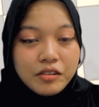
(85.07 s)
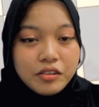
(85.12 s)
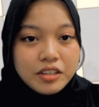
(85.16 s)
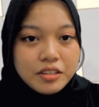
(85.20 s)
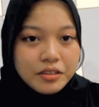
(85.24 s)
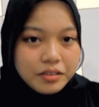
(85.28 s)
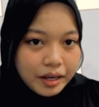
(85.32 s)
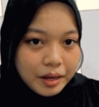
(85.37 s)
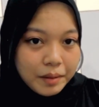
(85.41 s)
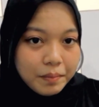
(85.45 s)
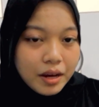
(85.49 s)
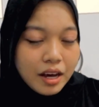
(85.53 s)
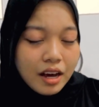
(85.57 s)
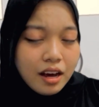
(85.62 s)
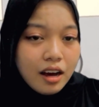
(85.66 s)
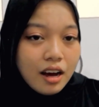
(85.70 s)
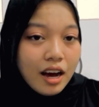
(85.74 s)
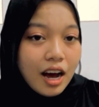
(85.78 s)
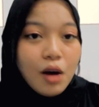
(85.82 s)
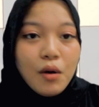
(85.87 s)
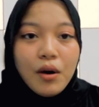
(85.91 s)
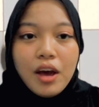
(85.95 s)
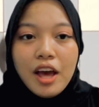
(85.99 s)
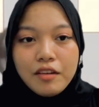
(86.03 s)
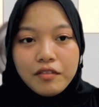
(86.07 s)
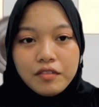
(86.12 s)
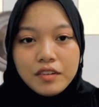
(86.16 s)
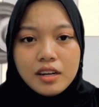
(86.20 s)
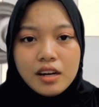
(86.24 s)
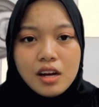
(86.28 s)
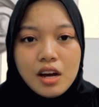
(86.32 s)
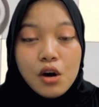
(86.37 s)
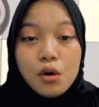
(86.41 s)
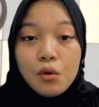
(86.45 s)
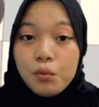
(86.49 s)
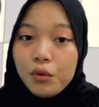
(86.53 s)
shape, however,
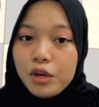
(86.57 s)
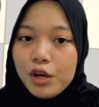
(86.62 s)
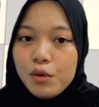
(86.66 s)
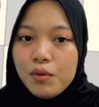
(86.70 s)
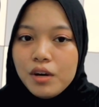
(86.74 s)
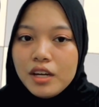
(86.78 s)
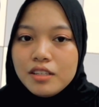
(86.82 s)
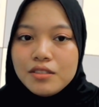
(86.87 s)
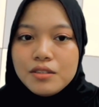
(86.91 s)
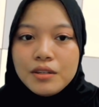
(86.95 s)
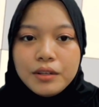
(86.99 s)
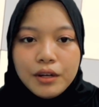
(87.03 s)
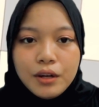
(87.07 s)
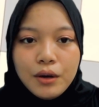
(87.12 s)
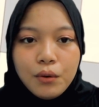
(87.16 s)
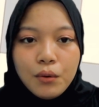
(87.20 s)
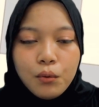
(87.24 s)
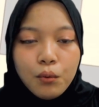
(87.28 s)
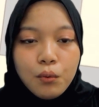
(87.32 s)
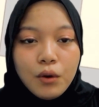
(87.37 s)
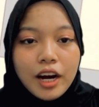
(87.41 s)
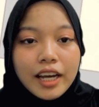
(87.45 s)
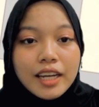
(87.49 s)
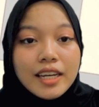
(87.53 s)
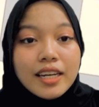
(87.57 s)
we want to know why